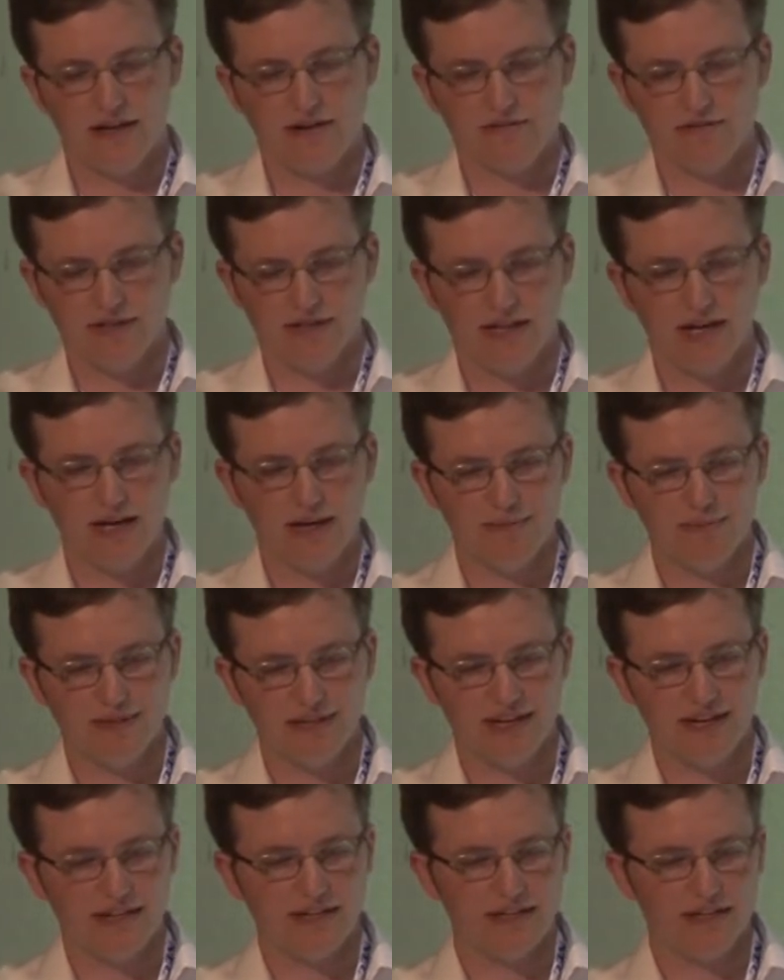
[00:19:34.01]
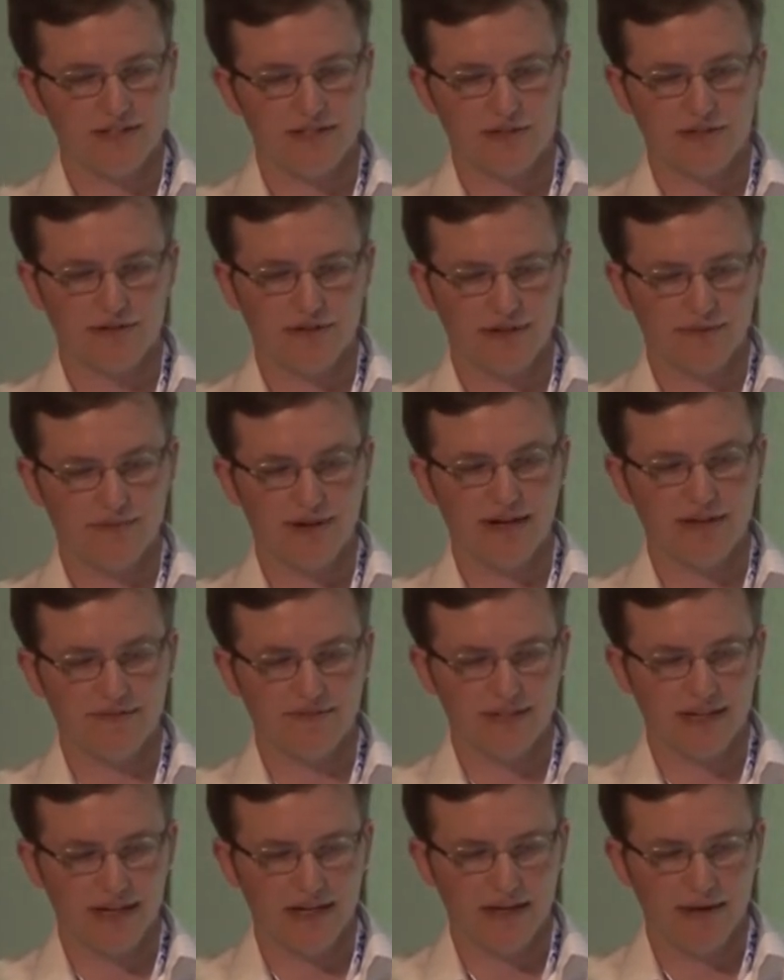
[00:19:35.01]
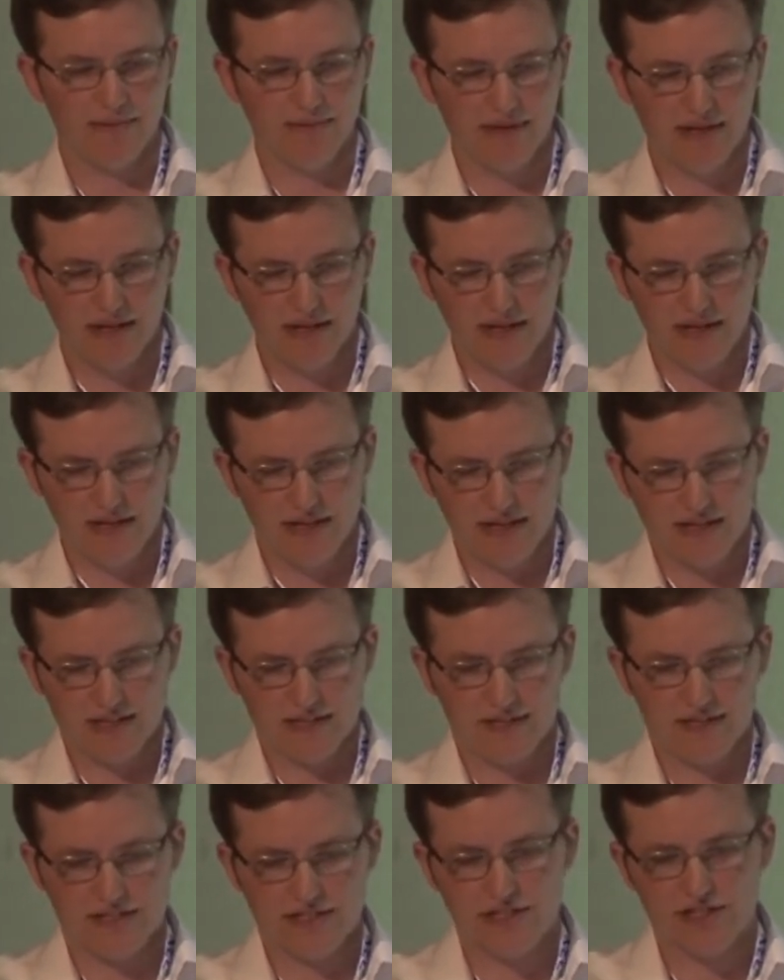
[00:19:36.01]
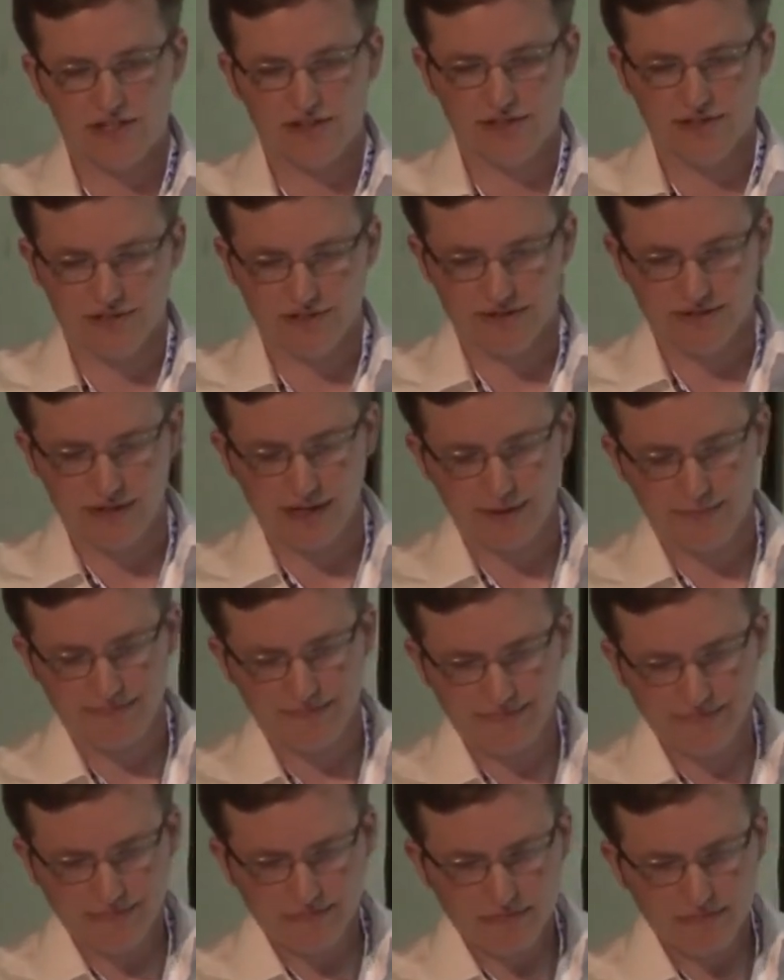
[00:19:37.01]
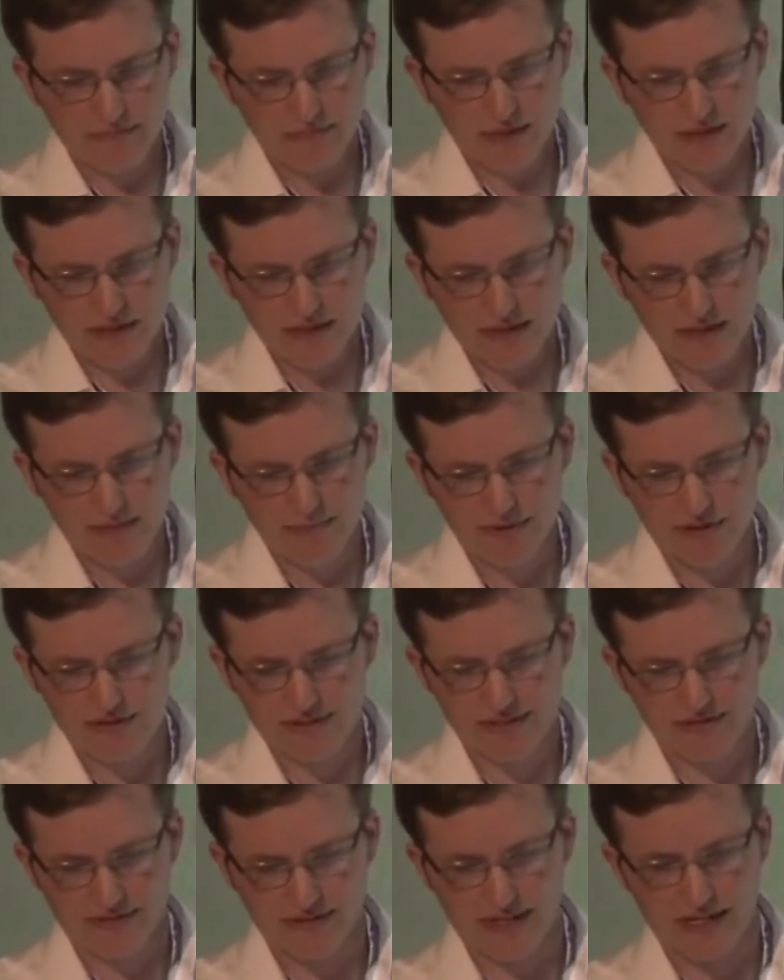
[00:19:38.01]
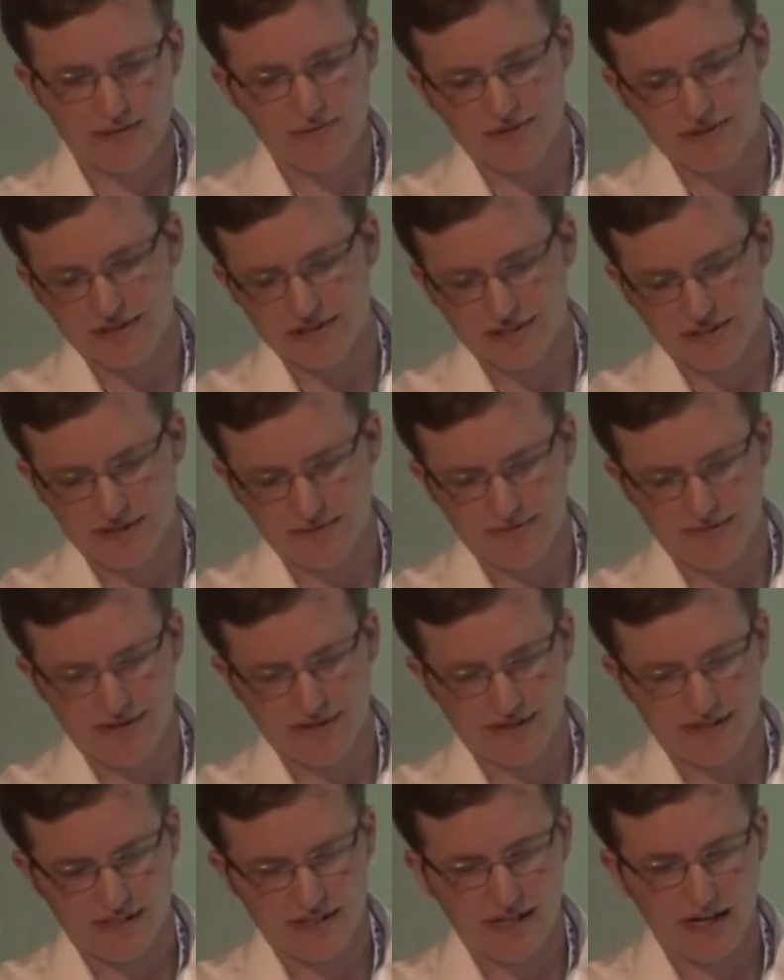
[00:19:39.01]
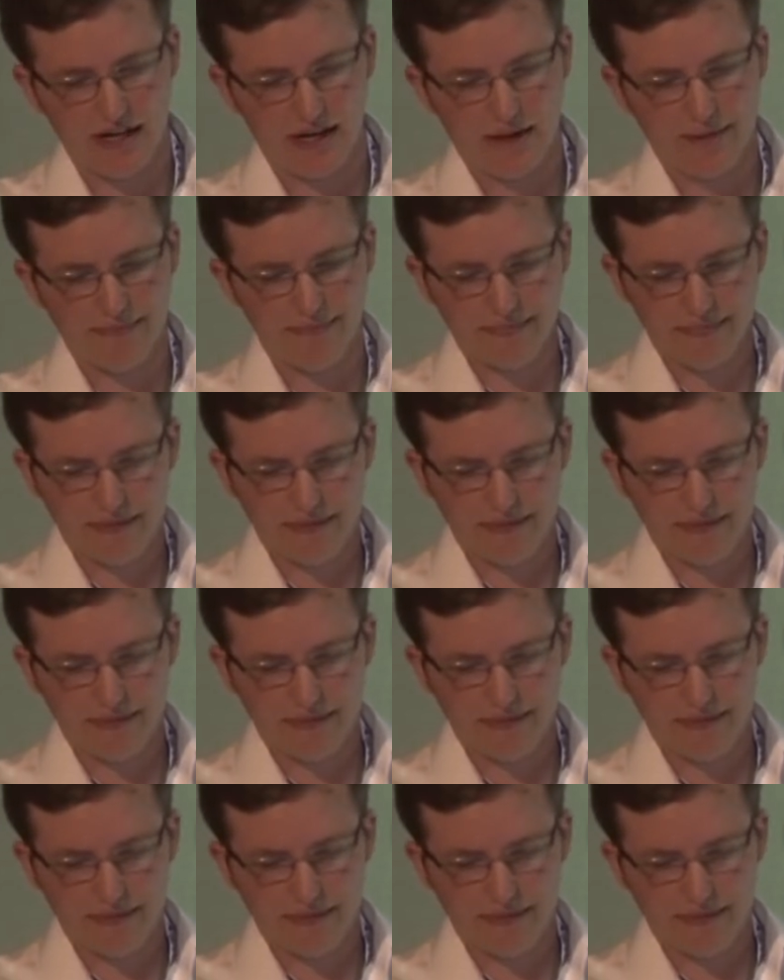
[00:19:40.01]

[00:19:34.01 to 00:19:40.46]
reliably and in a short amount of time. So this shows you that in most of the neighborhoods in Bogota,